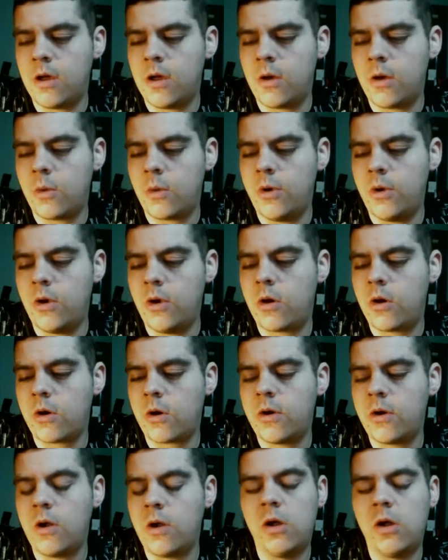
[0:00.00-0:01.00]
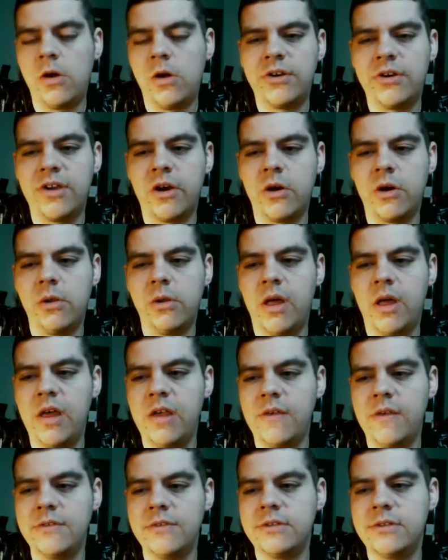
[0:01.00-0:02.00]
we all heard all our entire
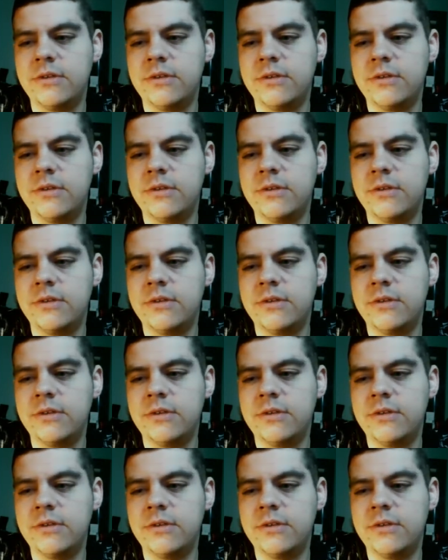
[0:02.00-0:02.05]
lives,